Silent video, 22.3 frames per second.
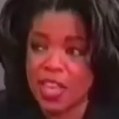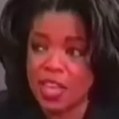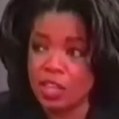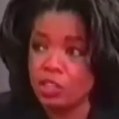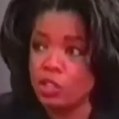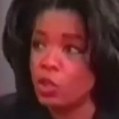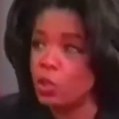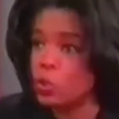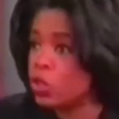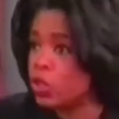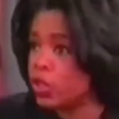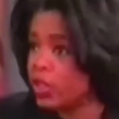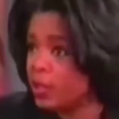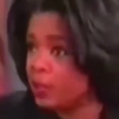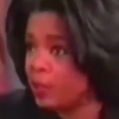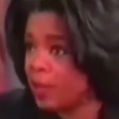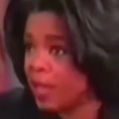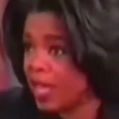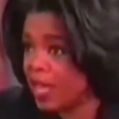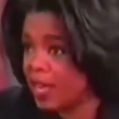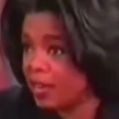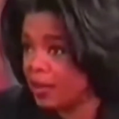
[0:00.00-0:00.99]
thing to
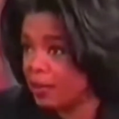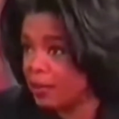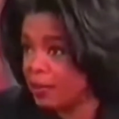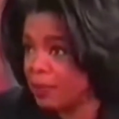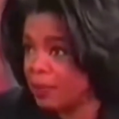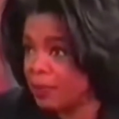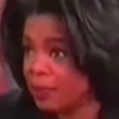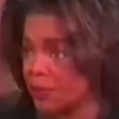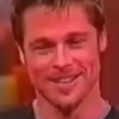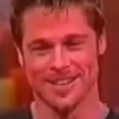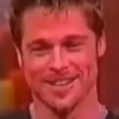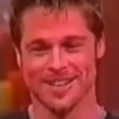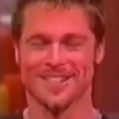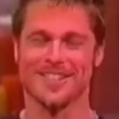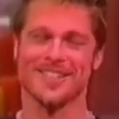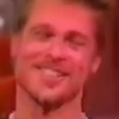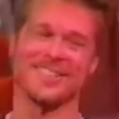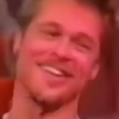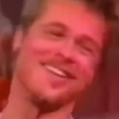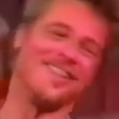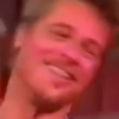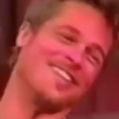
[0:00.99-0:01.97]
sleep in?
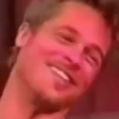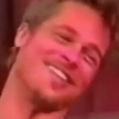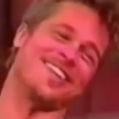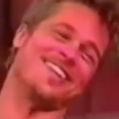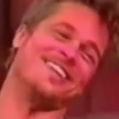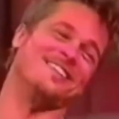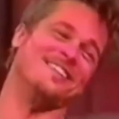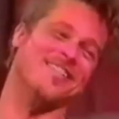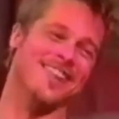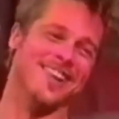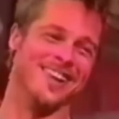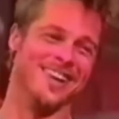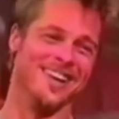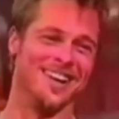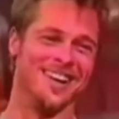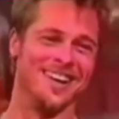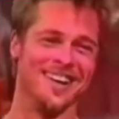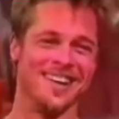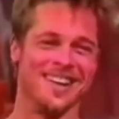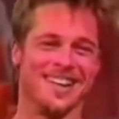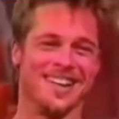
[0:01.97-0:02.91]
Oh, come on.